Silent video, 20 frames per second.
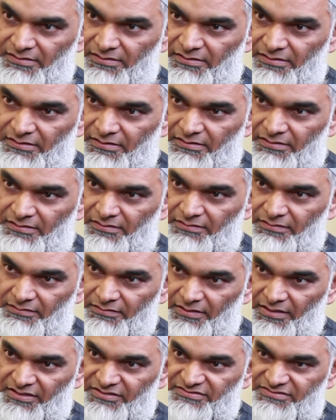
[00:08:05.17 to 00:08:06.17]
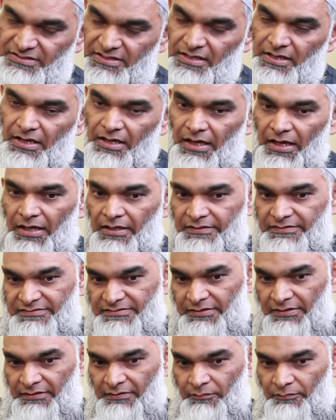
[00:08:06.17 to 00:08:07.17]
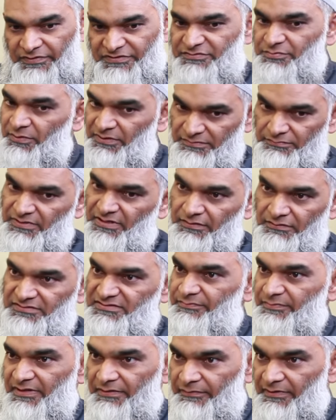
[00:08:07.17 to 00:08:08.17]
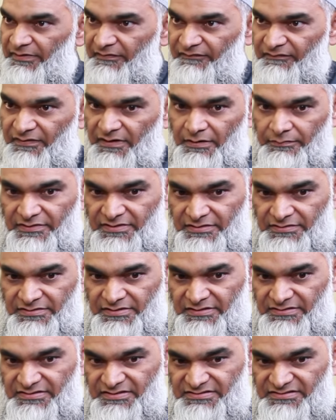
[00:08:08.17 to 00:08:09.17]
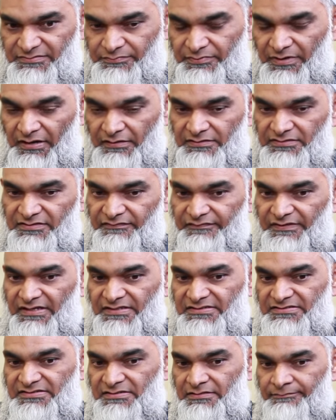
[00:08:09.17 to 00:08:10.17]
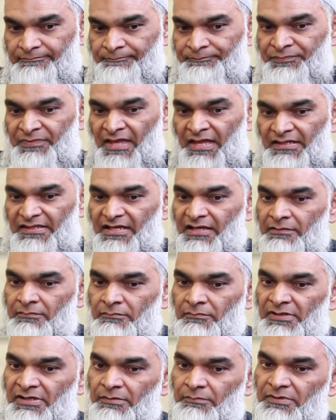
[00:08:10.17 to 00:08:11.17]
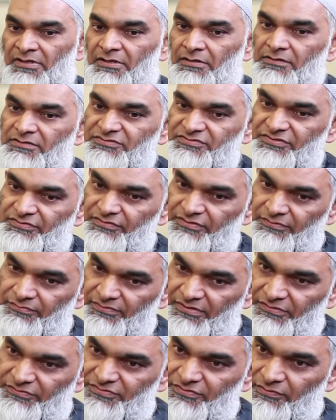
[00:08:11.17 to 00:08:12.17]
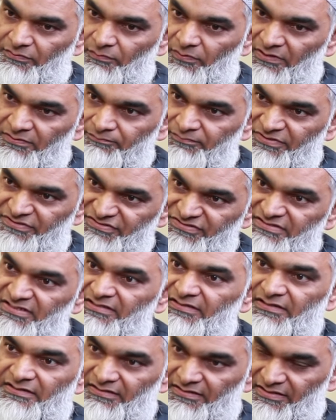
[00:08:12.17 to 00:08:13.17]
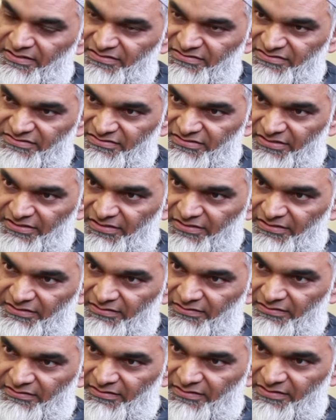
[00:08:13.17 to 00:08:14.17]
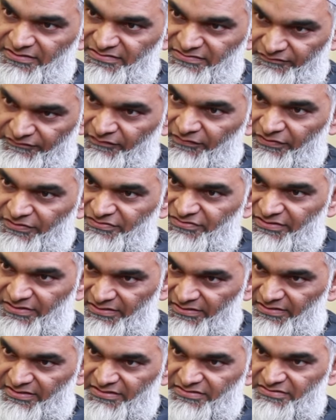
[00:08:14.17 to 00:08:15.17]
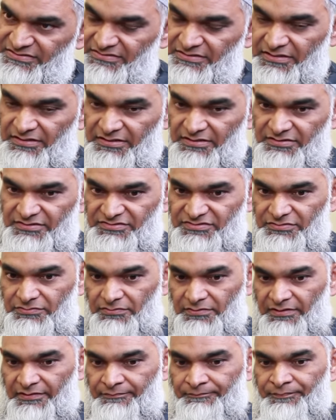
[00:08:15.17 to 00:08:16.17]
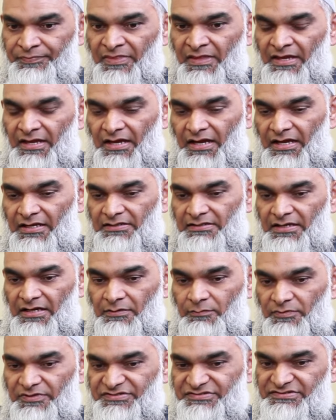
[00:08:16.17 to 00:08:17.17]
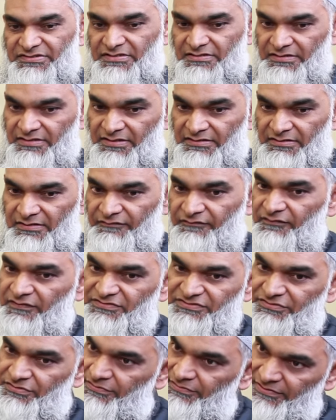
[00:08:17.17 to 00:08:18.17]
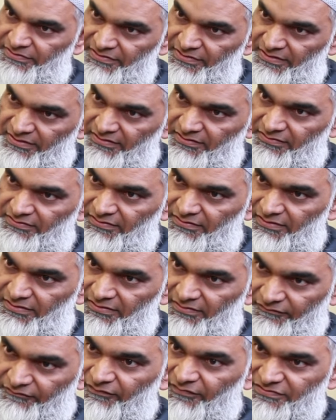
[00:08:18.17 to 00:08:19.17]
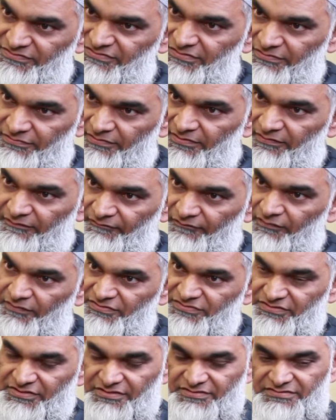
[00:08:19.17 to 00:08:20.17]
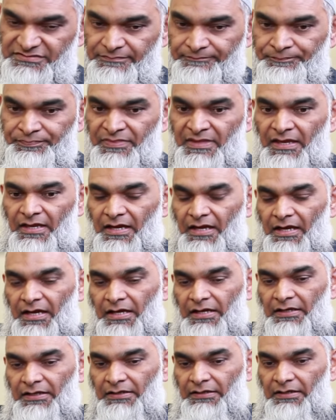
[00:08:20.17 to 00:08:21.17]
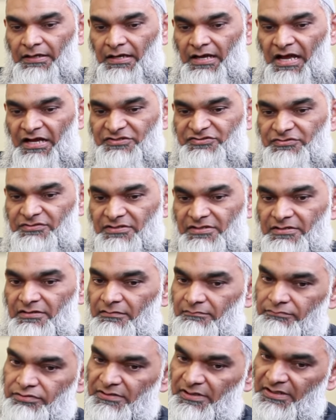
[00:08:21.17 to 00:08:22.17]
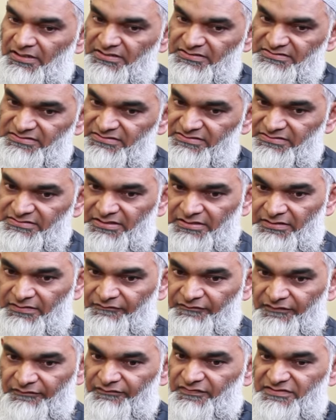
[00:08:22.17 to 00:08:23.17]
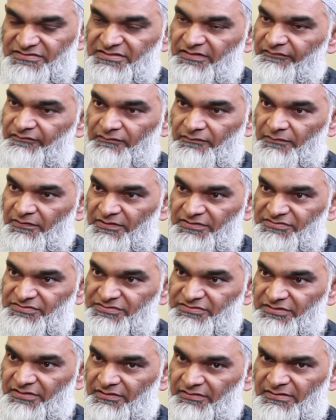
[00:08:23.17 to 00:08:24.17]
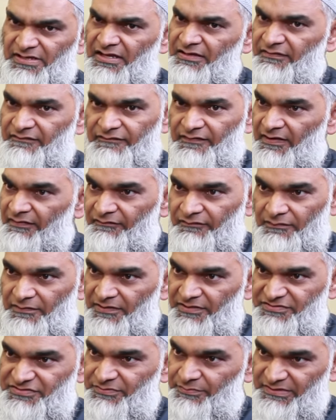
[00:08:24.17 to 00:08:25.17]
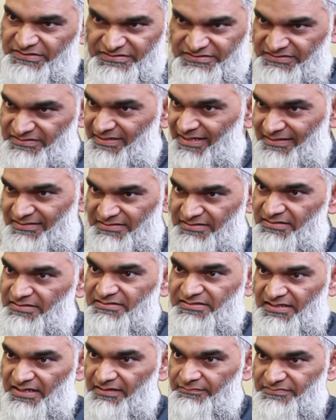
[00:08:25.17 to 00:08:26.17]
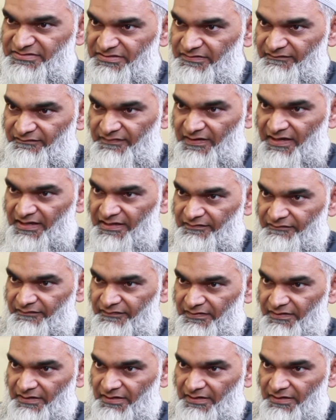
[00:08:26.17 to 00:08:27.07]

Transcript: Oh, wow. Yes, and uh, which we you know to be a rare phenomenon that it's a product of 19. Then we, we go to, uh, to what preceded this, uh, this verse in this uh, surah, and, and we see that the first 30th, the first 30 verses uh, actually comprise uh, 57 words, 95 words, which is 19 times 5.